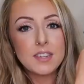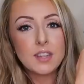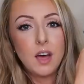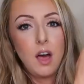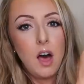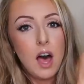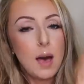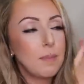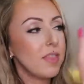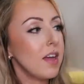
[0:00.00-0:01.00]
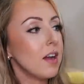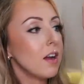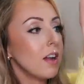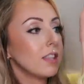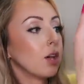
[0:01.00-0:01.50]
at the top
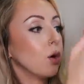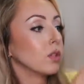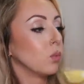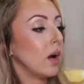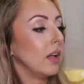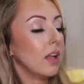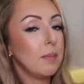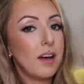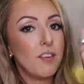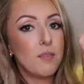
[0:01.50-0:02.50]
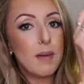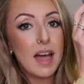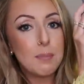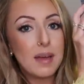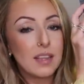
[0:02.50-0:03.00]
there. It goes well above
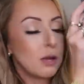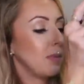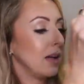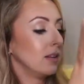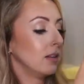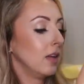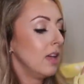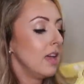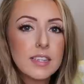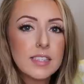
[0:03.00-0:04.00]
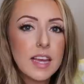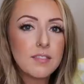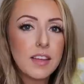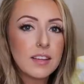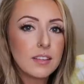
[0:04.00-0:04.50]
my belly button. It does
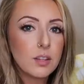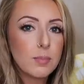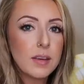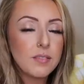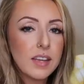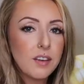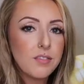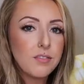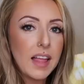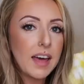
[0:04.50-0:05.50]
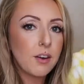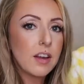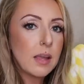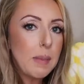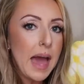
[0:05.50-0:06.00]
have like a little bit of like a
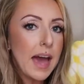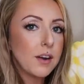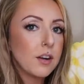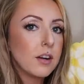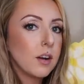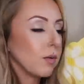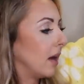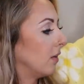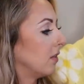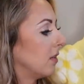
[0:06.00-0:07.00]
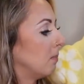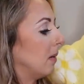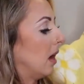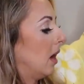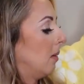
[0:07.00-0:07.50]
flattering pattern around the
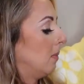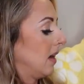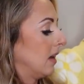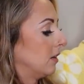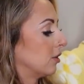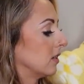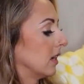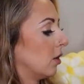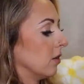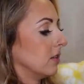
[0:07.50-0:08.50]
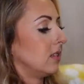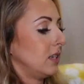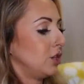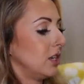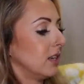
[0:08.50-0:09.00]
bum and just like all the
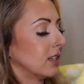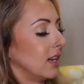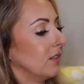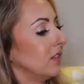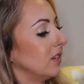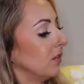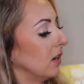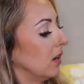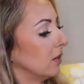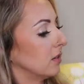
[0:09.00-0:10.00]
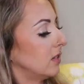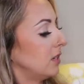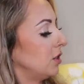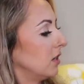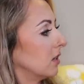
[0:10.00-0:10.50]
stitching is kind of a different colored
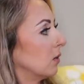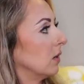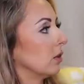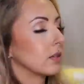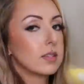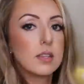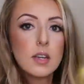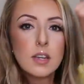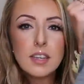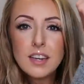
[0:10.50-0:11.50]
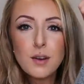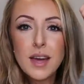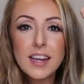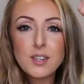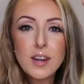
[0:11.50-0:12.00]
stitching so it looks, you know,
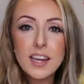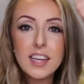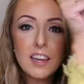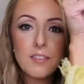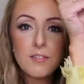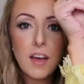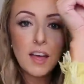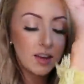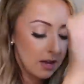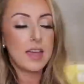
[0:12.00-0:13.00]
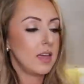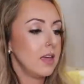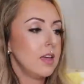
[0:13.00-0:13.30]
kind of trendy and fun